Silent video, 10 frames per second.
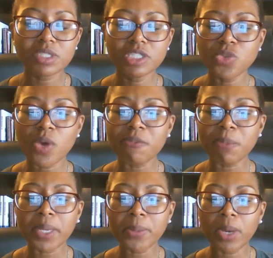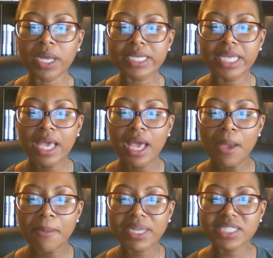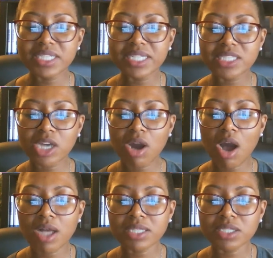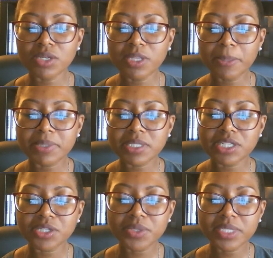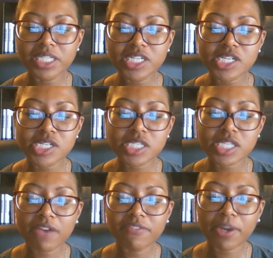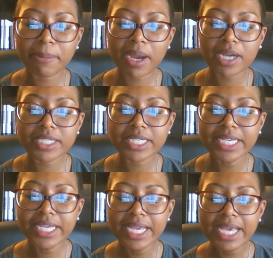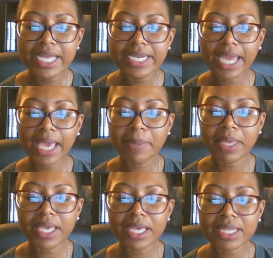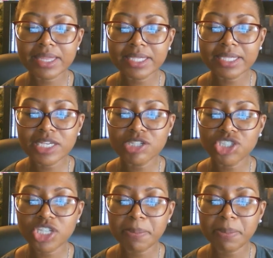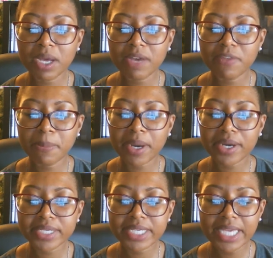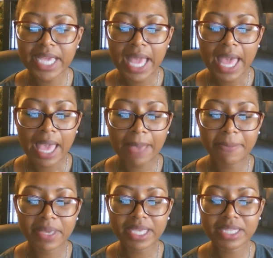12.1. Presidents are also the political leaders of their party, naming the leadership of the party and being